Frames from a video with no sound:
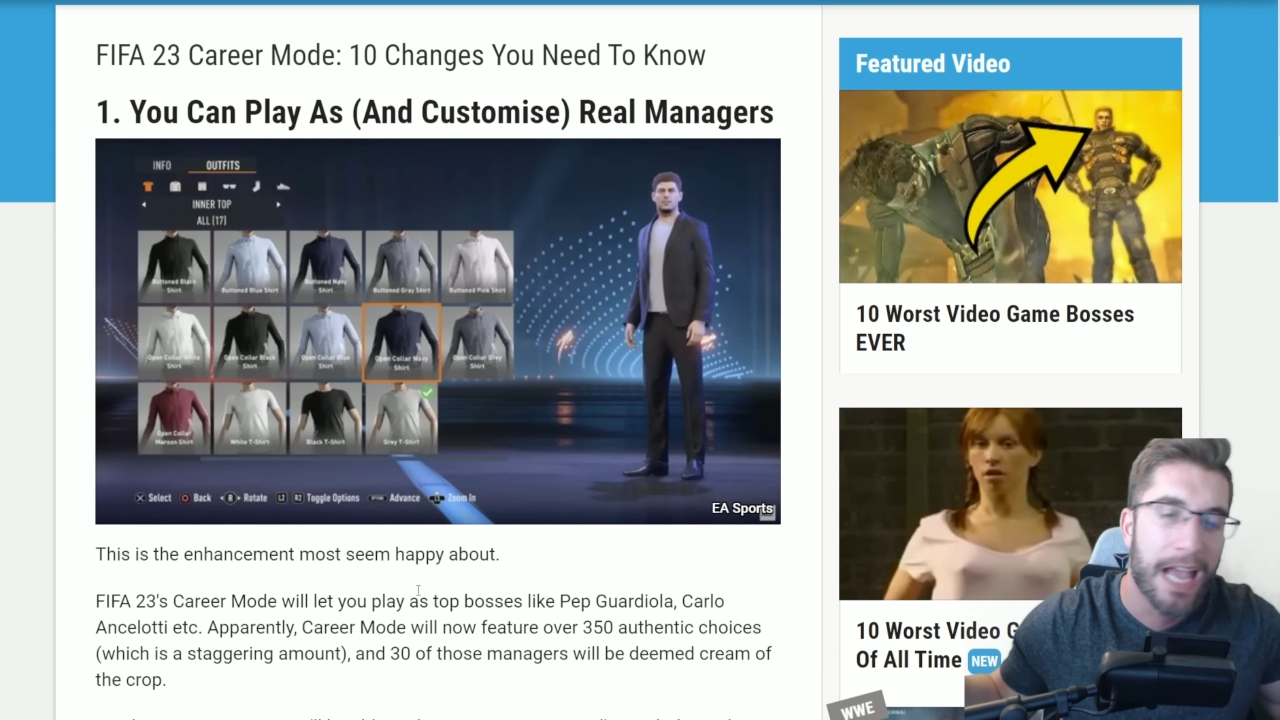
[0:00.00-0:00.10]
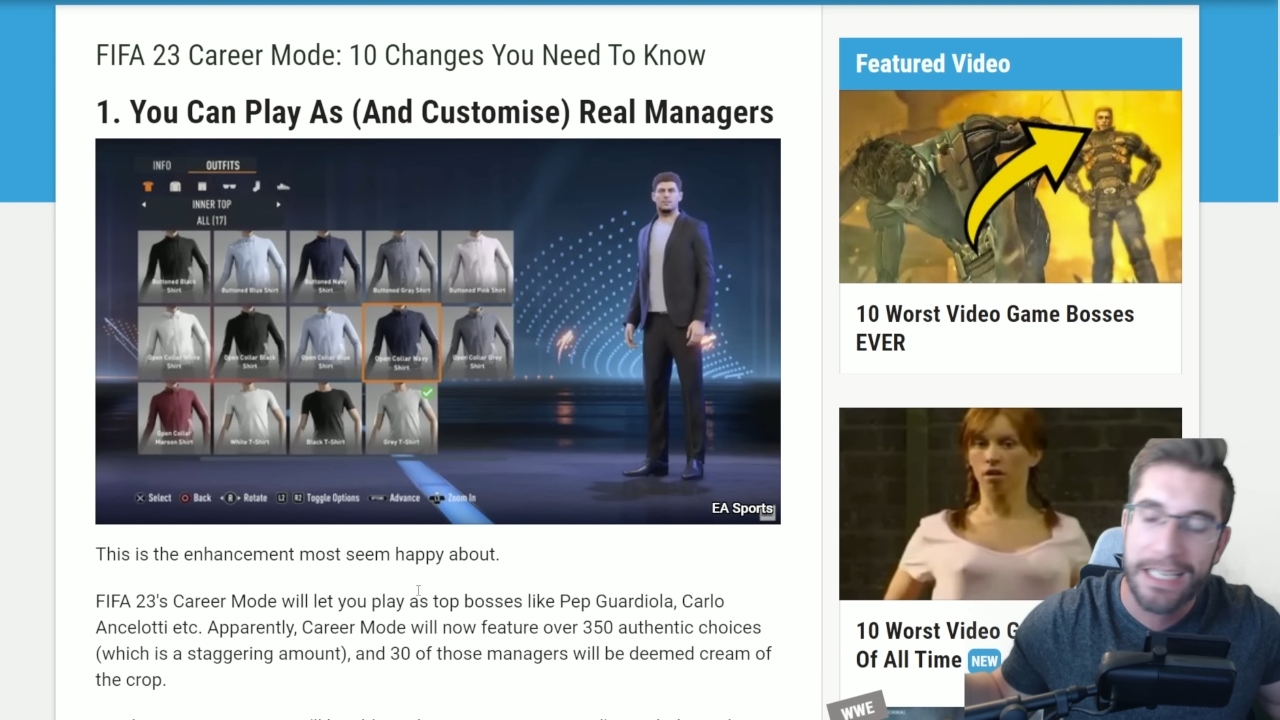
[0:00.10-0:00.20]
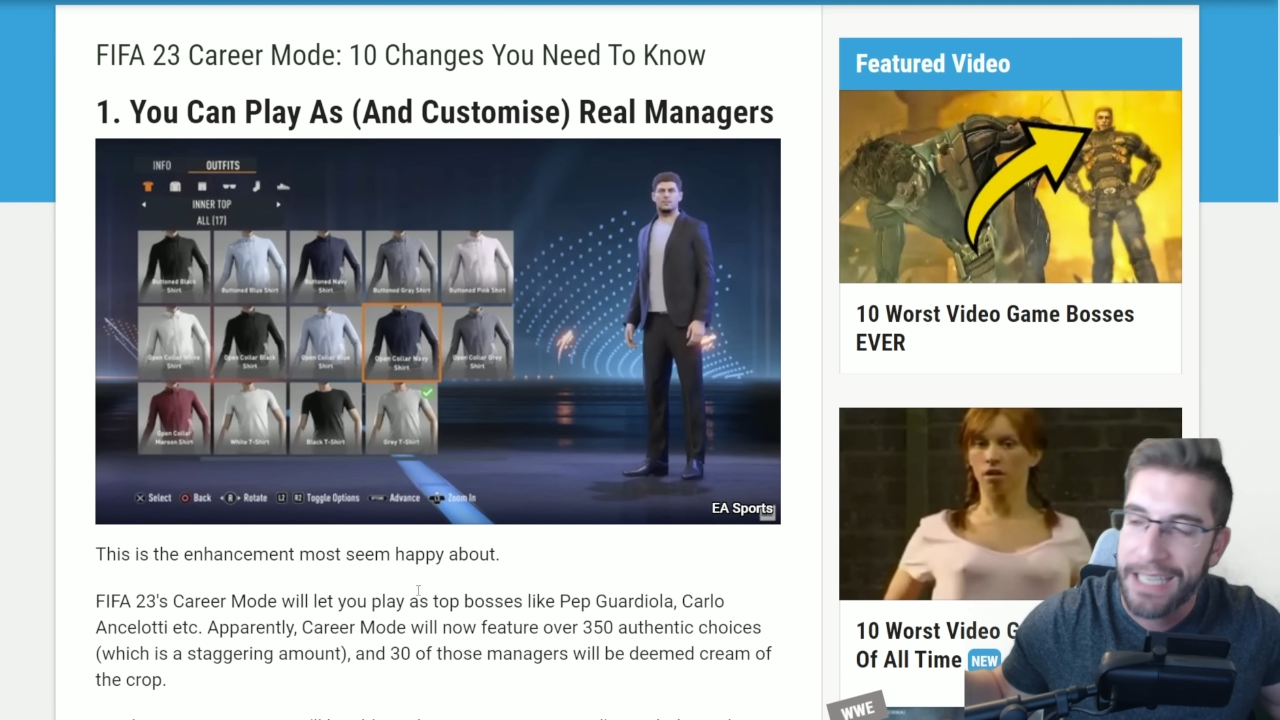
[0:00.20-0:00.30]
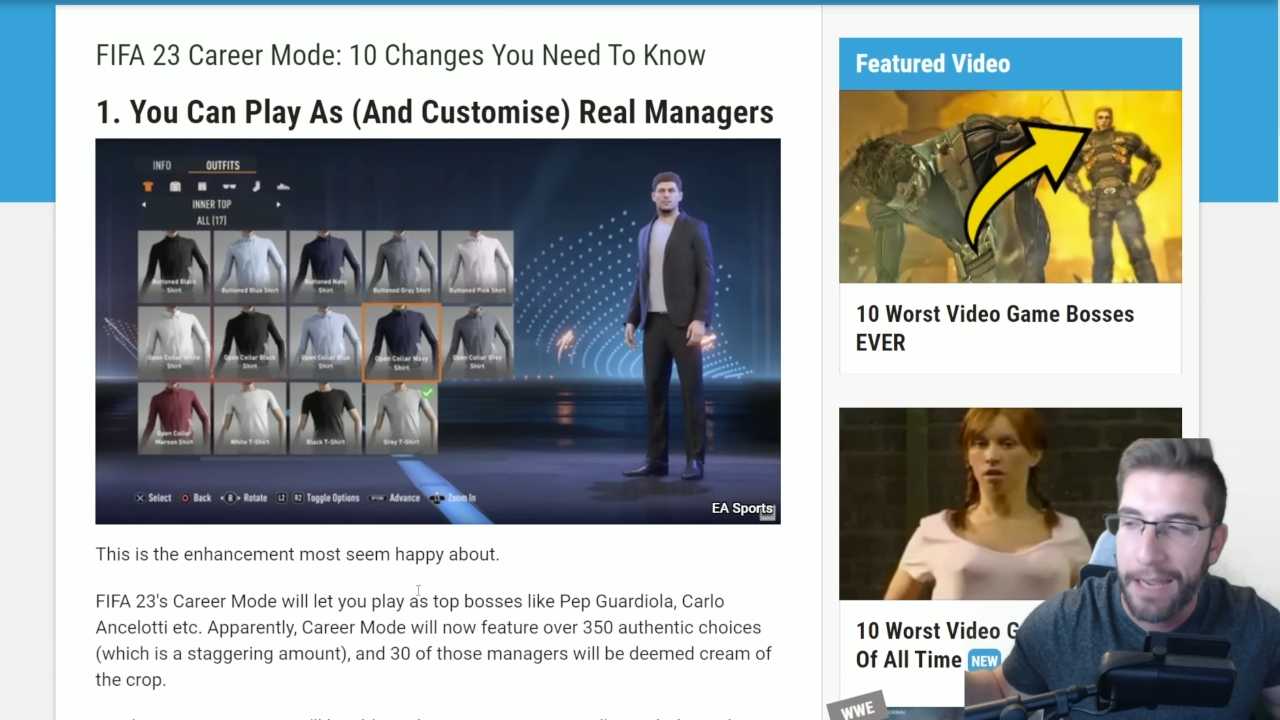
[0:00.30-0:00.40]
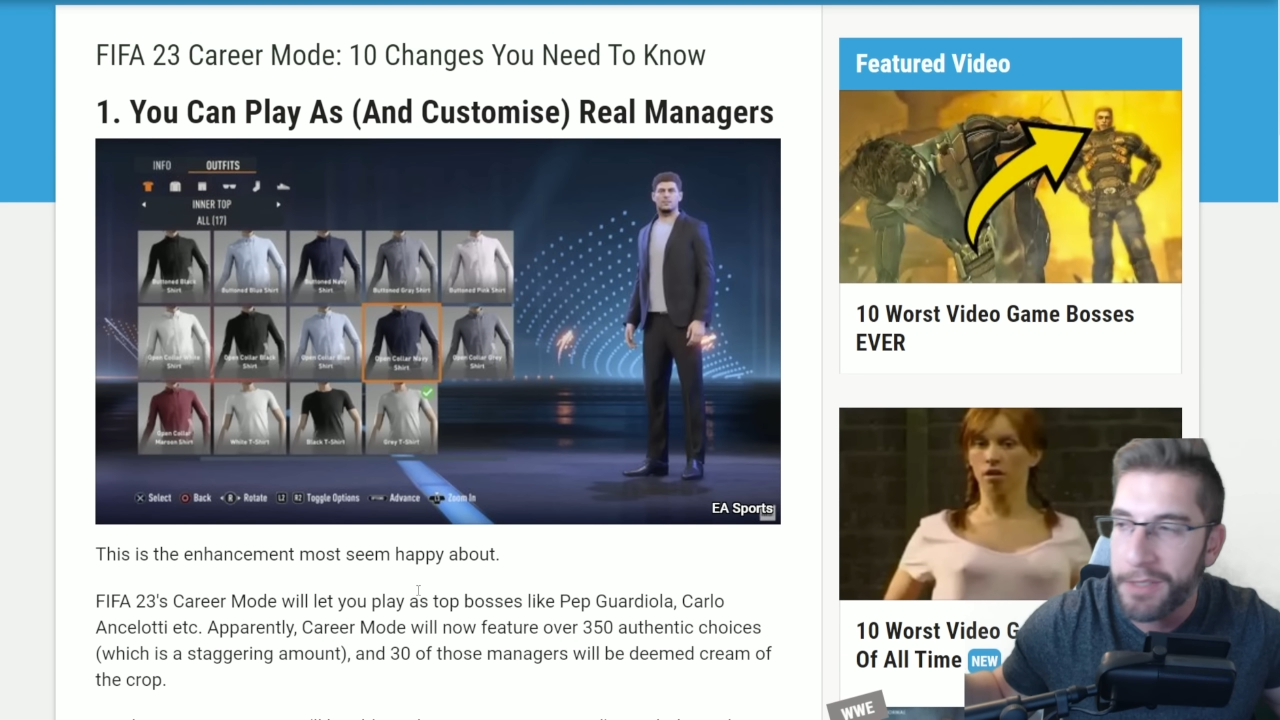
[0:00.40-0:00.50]
I
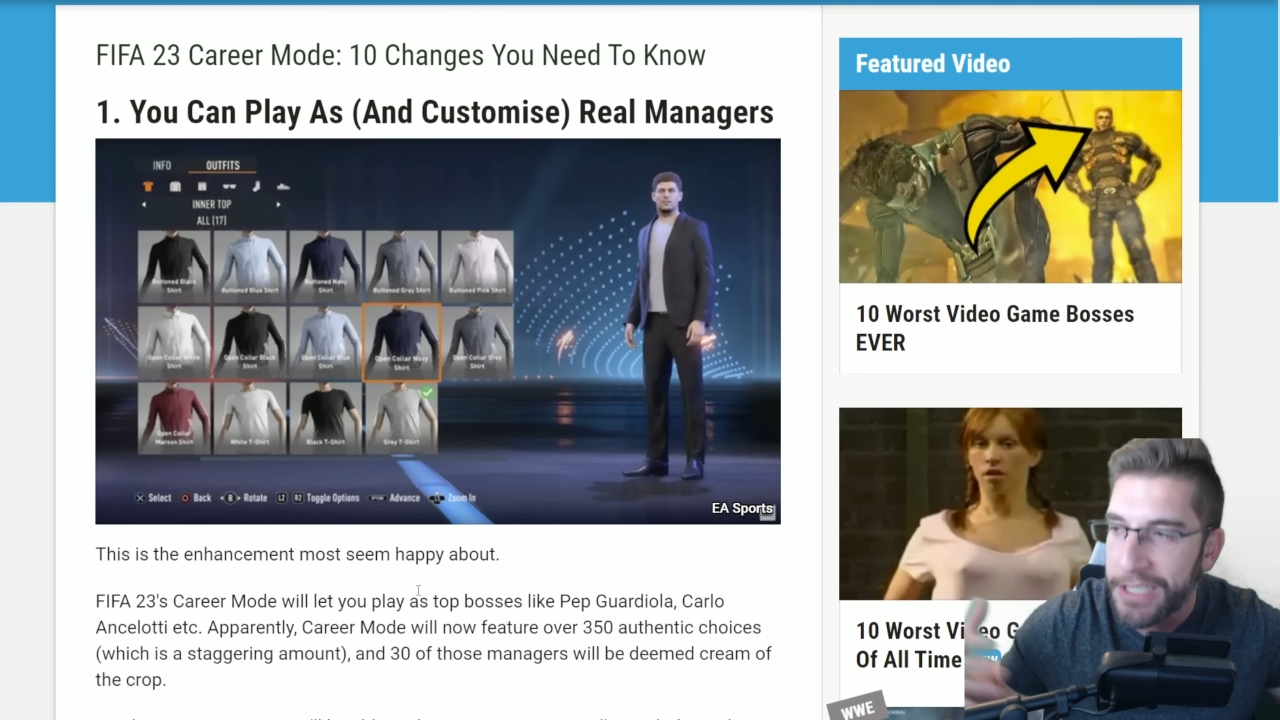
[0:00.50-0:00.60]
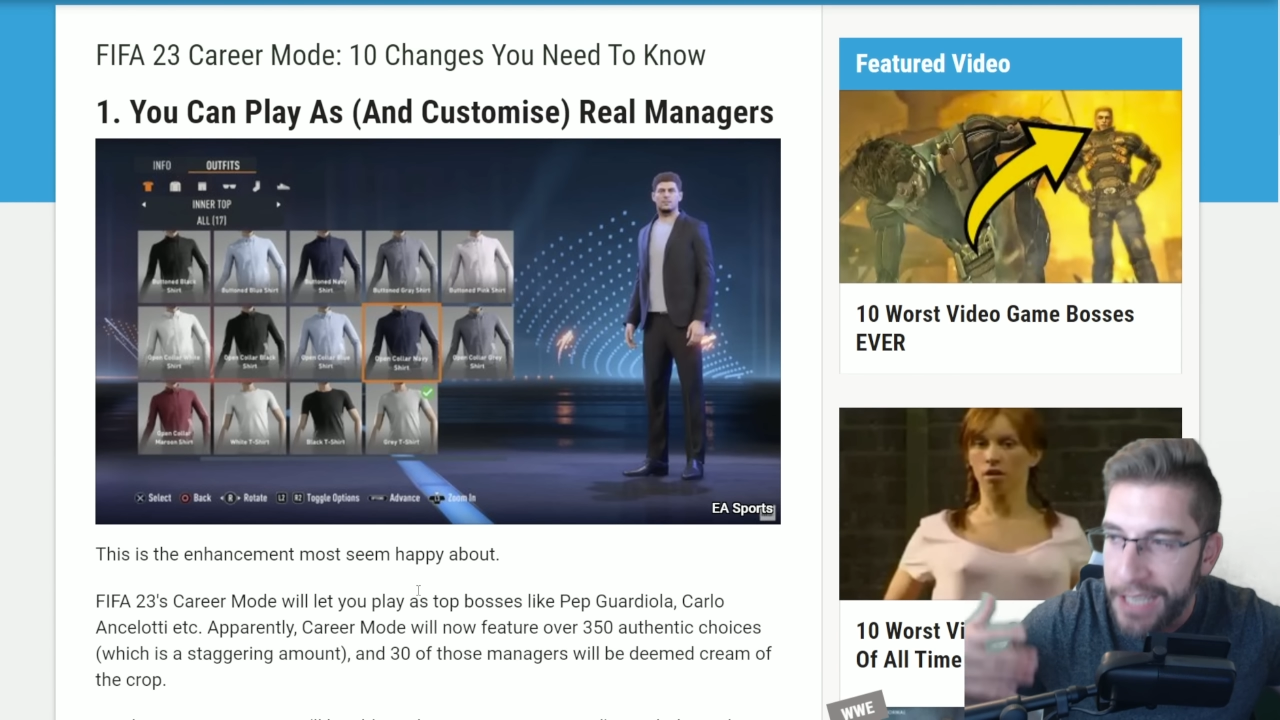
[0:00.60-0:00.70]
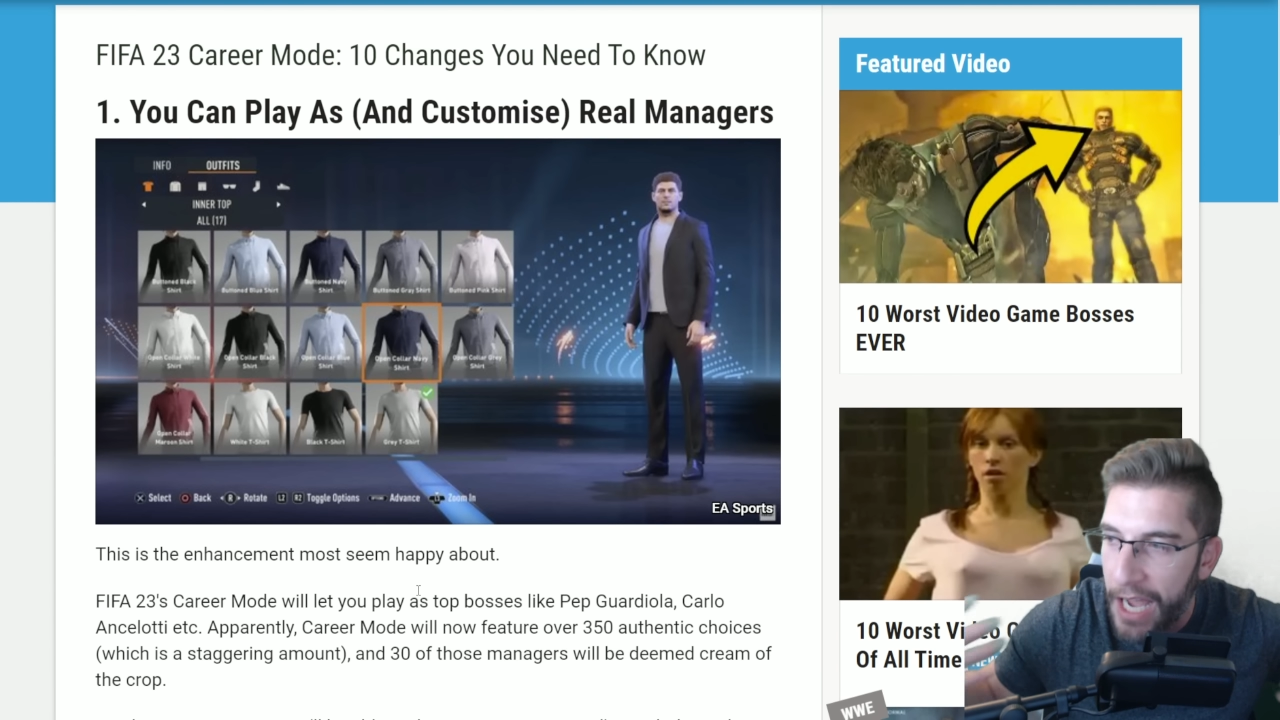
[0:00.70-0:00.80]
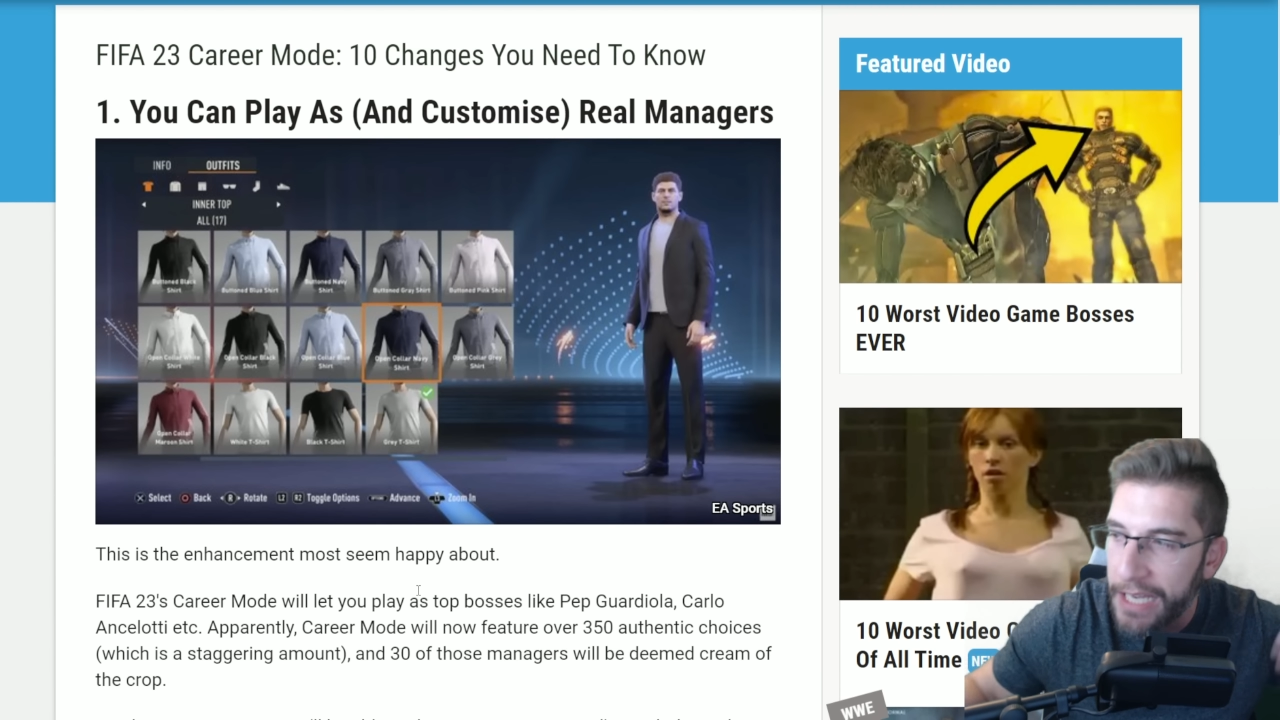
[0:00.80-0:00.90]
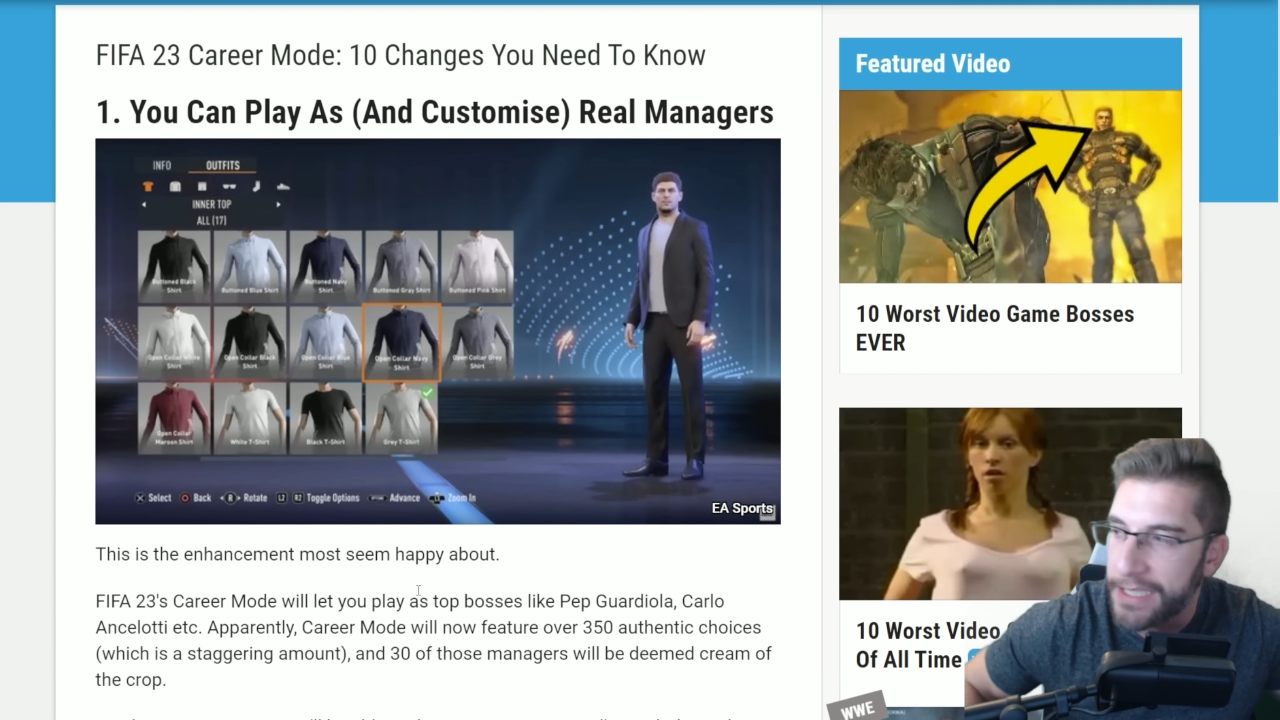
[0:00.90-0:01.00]
say I'm just
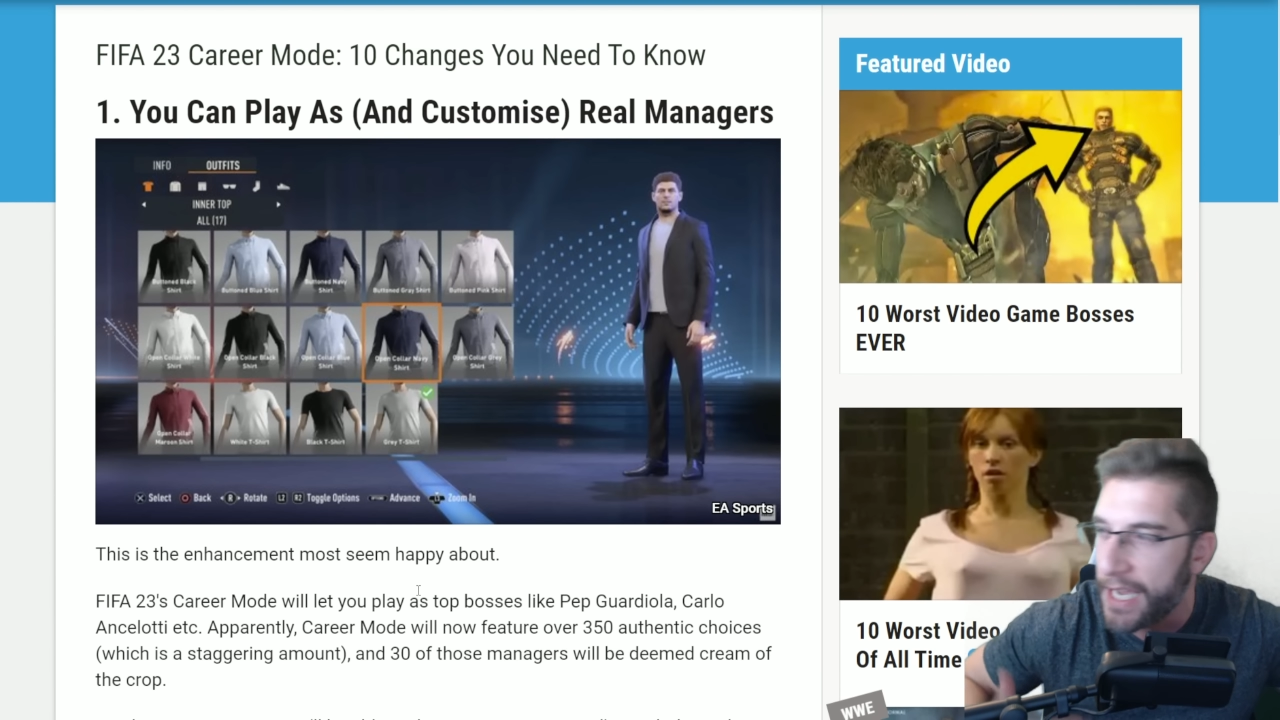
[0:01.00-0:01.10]
kind of